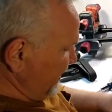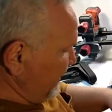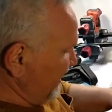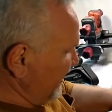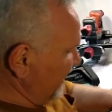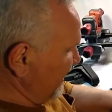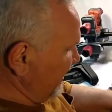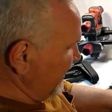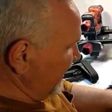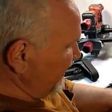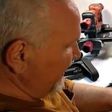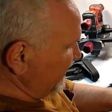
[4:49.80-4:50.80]

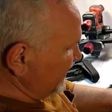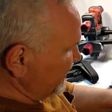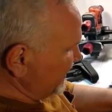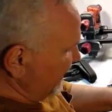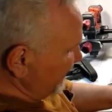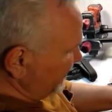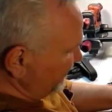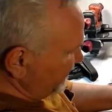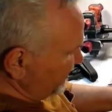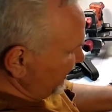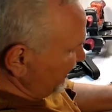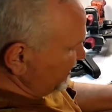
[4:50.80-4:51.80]
And then just take your
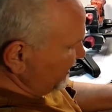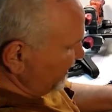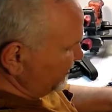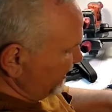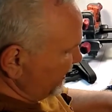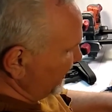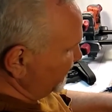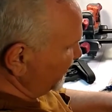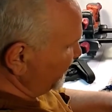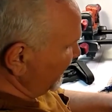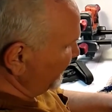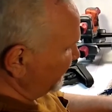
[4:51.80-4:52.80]
section. I usually cut them
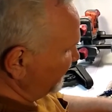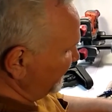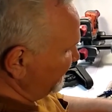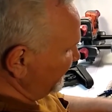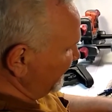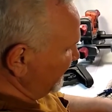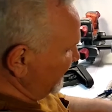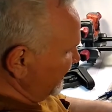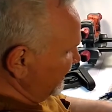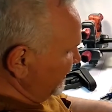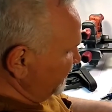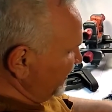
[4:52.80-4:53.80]
about 3
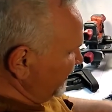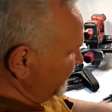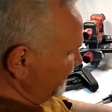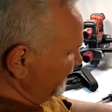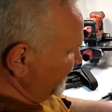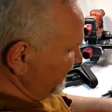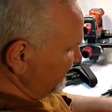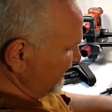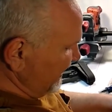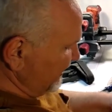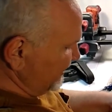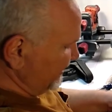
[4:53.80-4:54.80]
foot
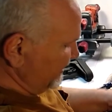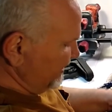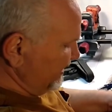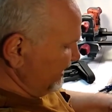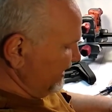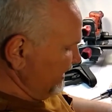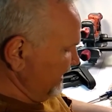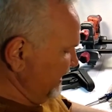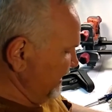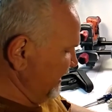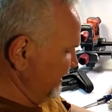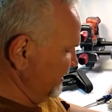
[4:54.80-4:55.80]
sections,
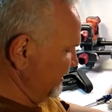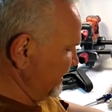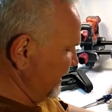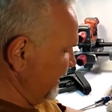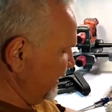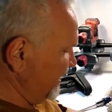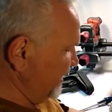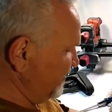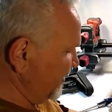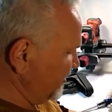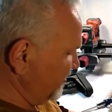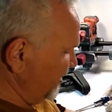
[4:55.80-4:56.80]
and then just kind of come
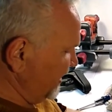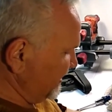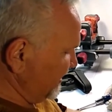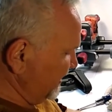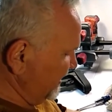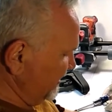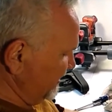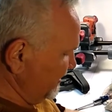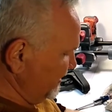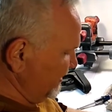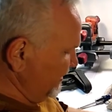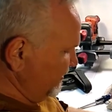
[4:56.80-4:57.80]
across
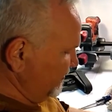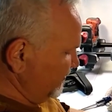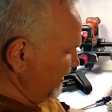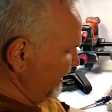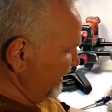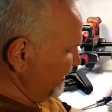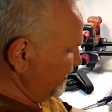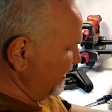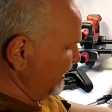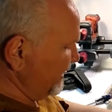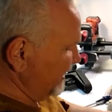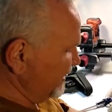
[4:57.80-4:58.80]
right here,
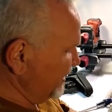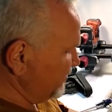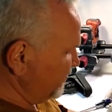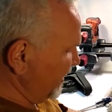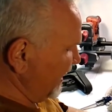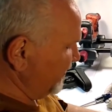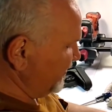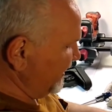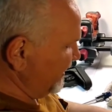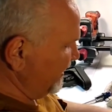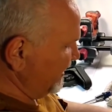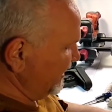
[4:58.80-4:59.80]
and then just wrap
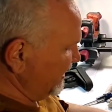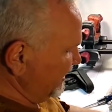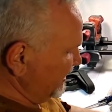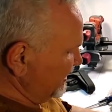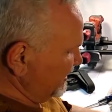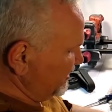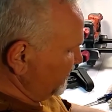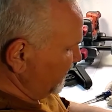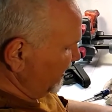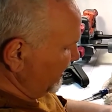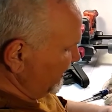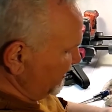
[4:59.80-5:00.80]
it to
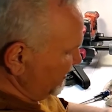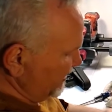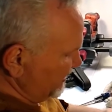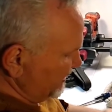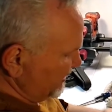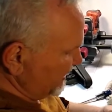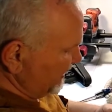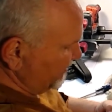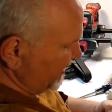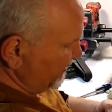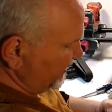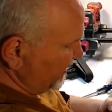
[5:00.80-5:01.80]
where just keep
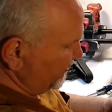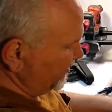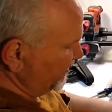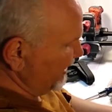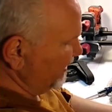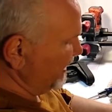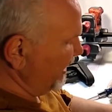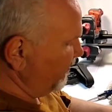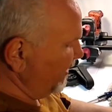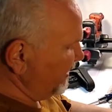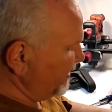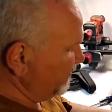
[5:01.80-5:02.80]
kind of coming around. That
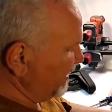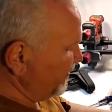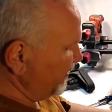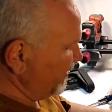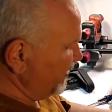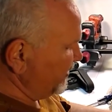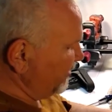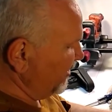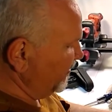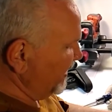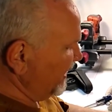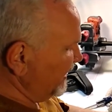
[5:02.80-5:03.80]
way you can wrap it around your arm.